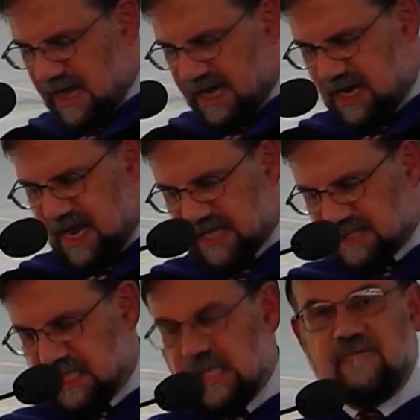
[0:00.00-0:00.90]
Heidi
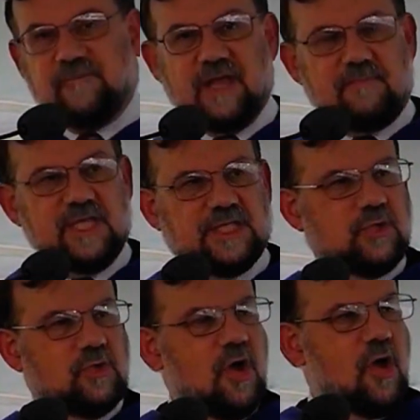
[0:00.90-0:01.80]
Hadsel, had led me
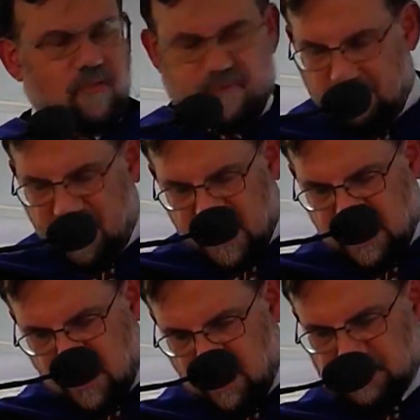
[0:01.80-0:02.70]
to over
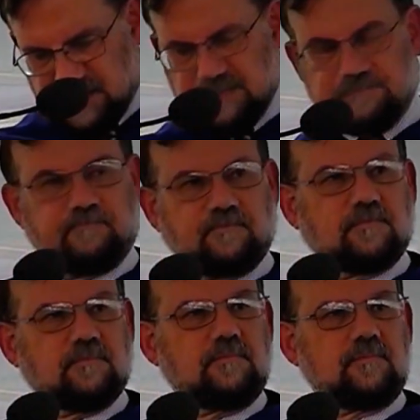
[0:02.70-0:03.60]
many years.
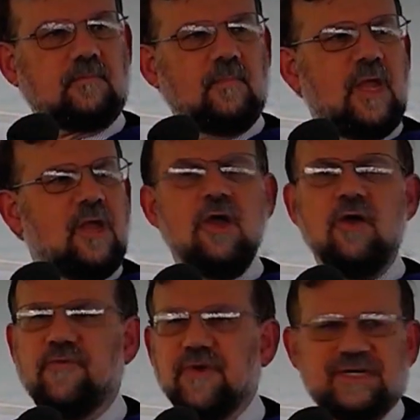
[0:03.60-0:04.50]

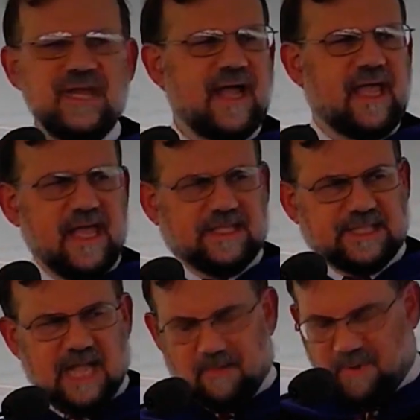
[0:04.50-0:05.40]
For
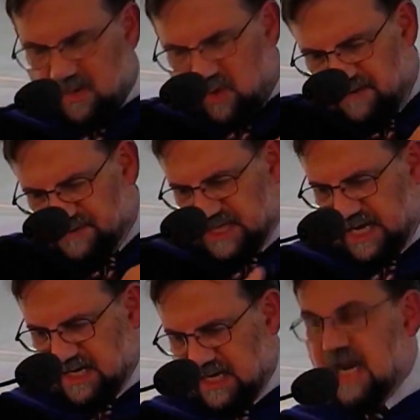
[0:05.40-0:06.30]
decades now, my wife
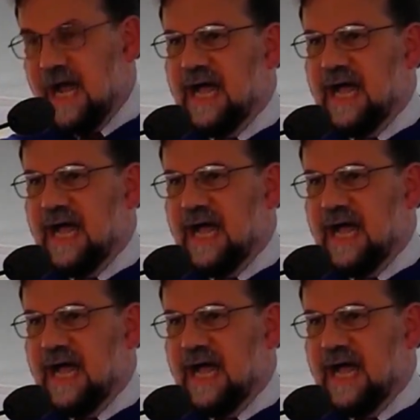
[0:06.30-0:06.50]
Sandy and